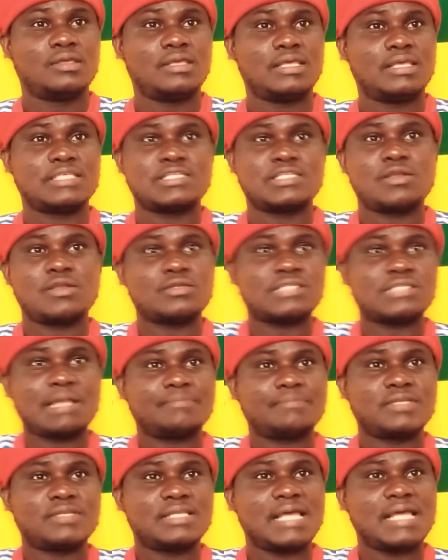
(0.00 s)
It's not
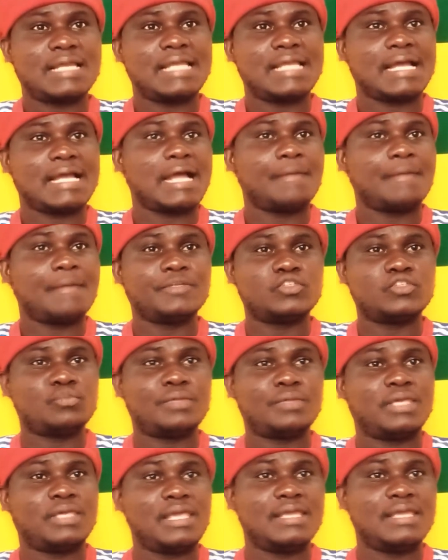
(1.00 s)
something that they are coming to
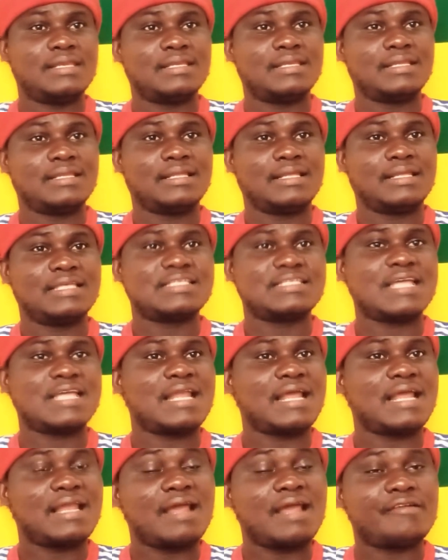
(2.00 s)
begin. It's an
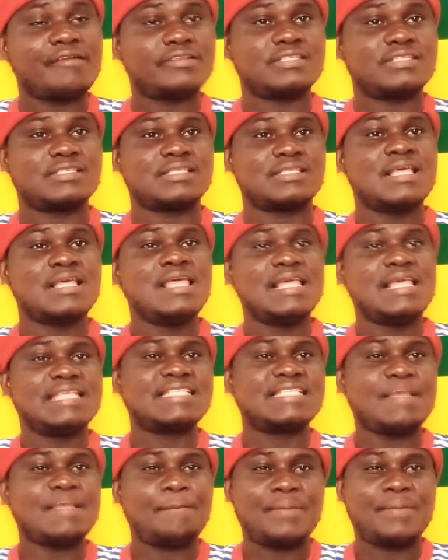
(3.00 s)
analysis.
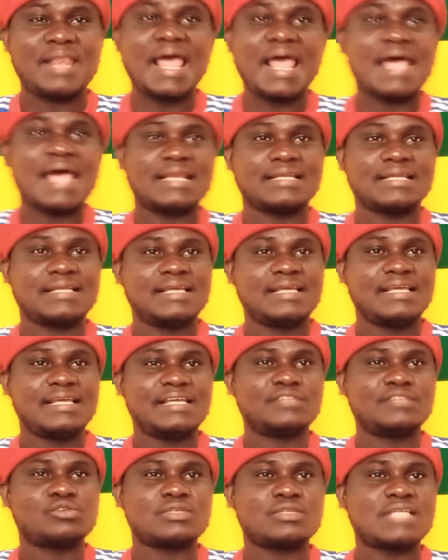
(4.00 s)
It's a plan.
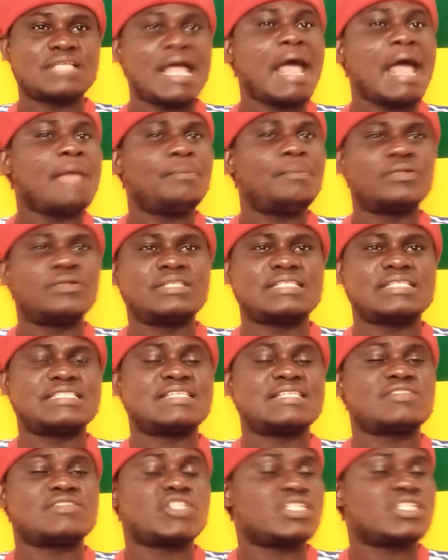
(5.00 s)
It was a hypothesis.
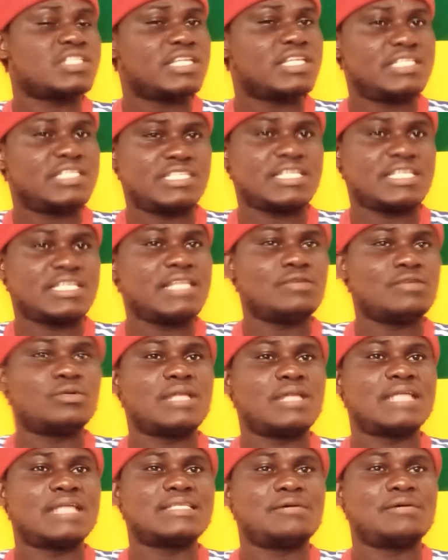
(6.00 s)
It was a schedule
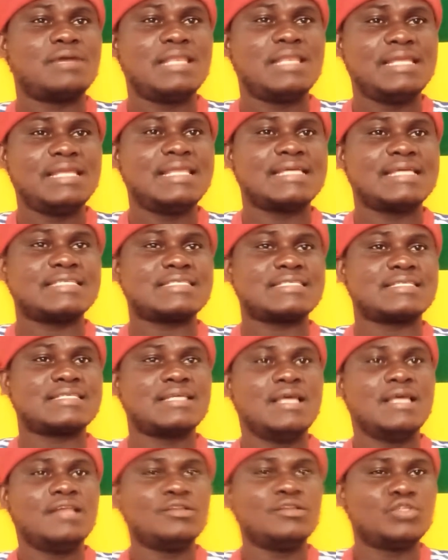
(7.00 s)
that our leaders
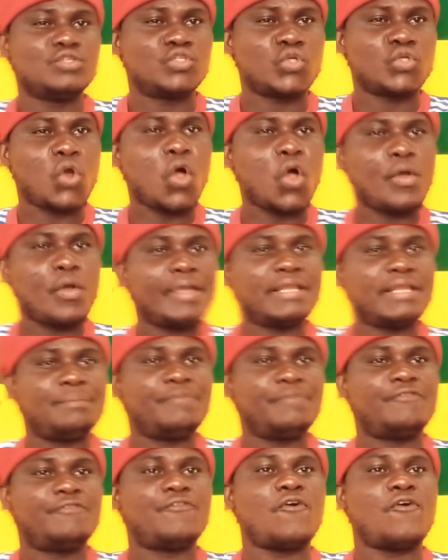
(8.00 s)
draw it
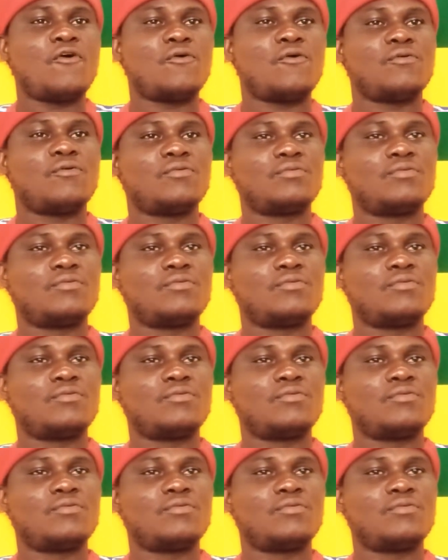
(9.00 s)
before.